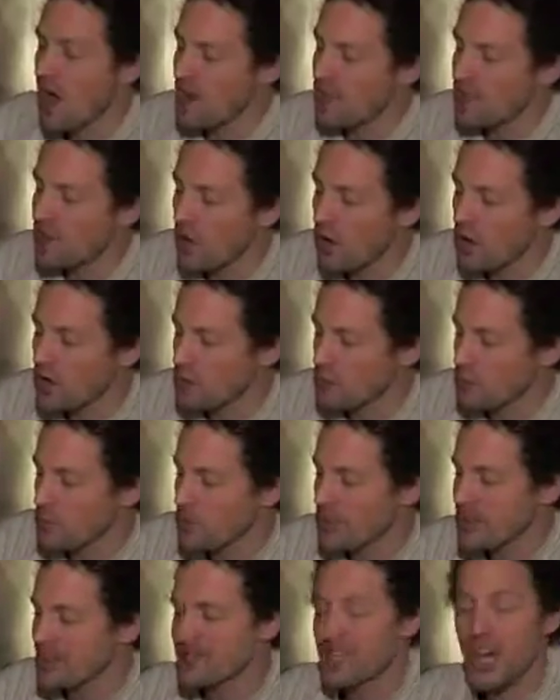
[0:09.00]
I've gone
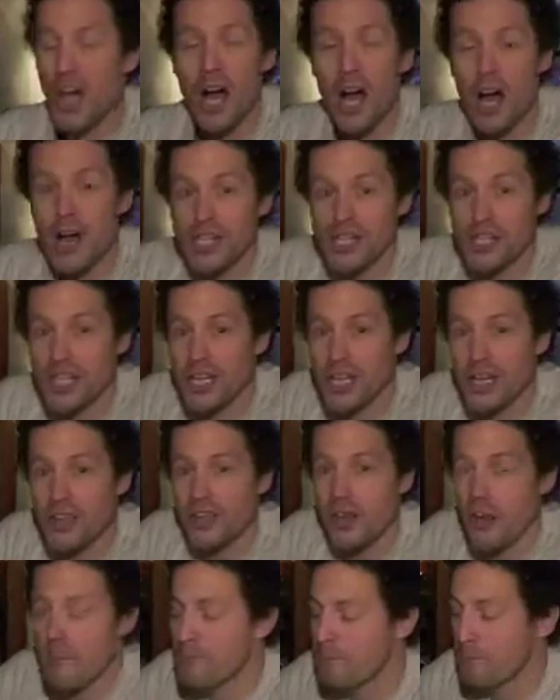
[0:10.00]
with this Hush
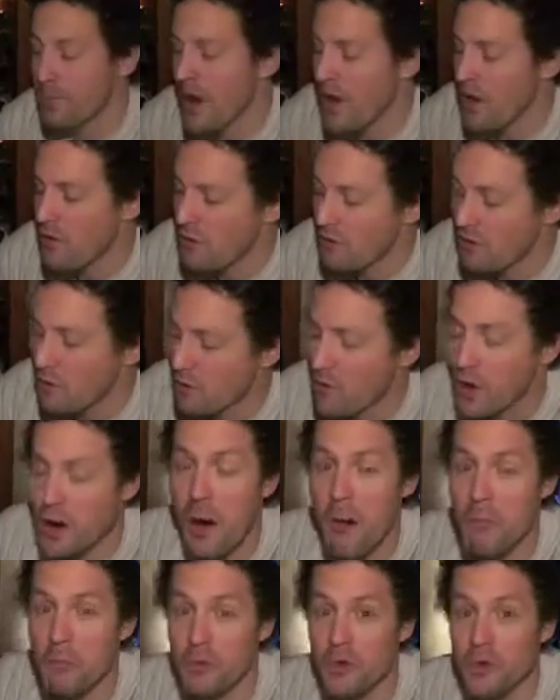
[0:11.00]
Heath
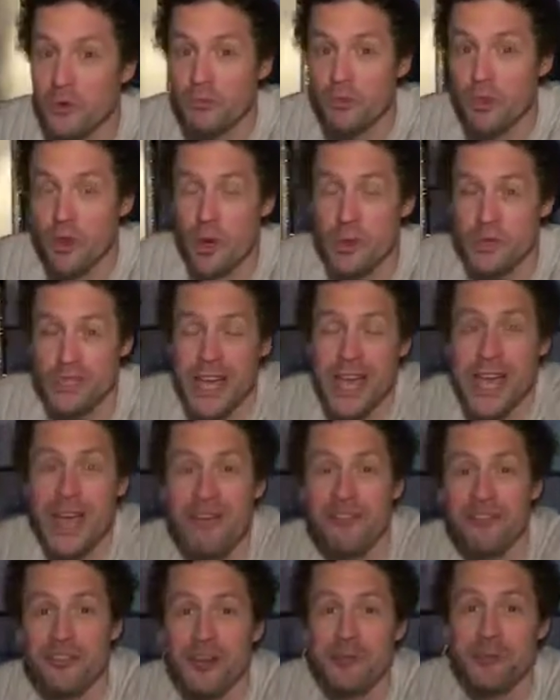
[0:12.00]
Balfour Brut
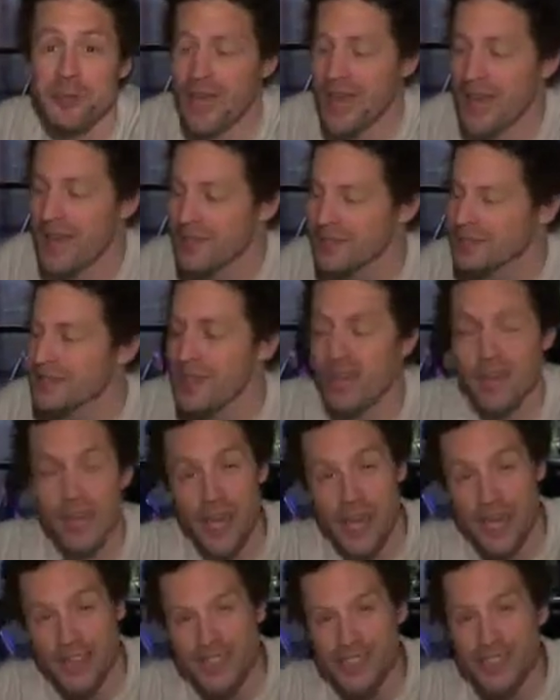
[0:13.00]
Rosé from Kent.
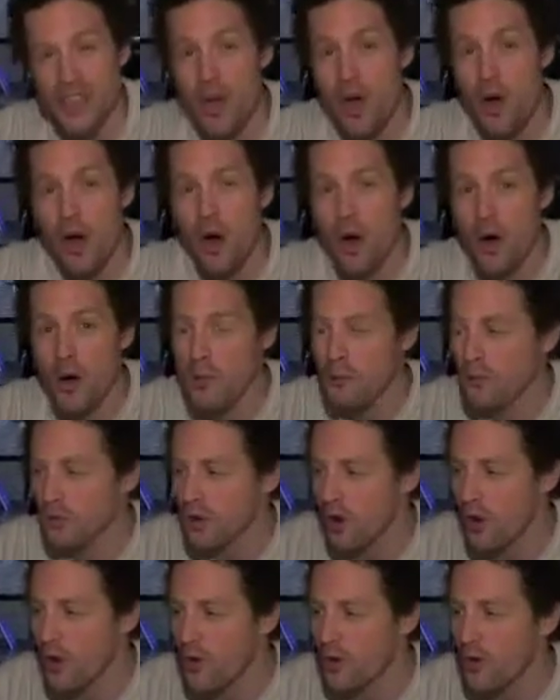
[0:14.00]
Yes,
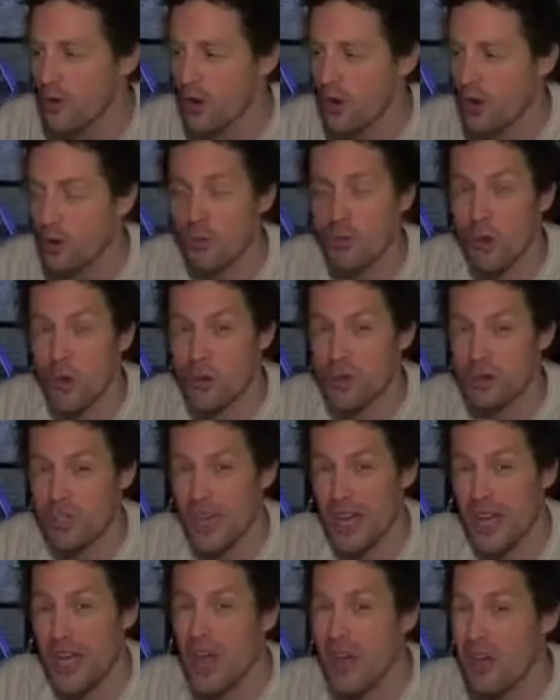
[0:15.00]
homegrown
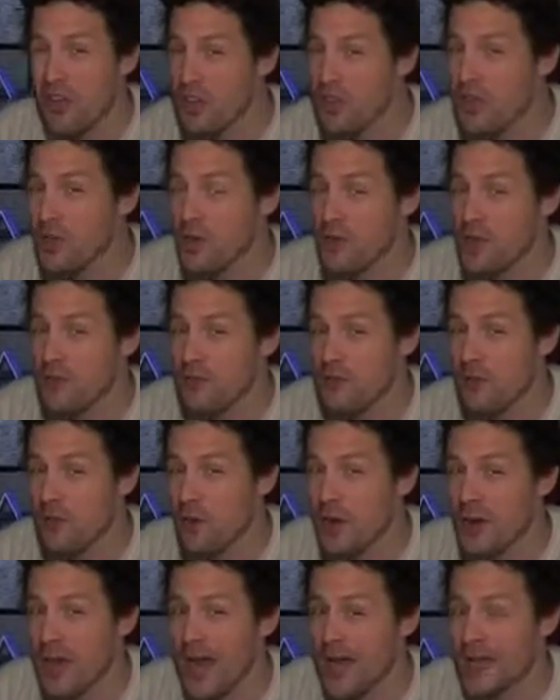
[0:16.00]
rosé.
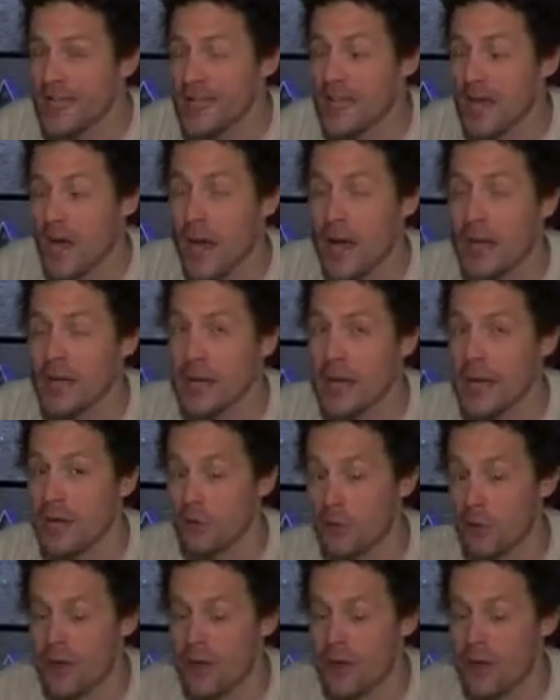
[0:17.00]
thirty-four ninety-nine at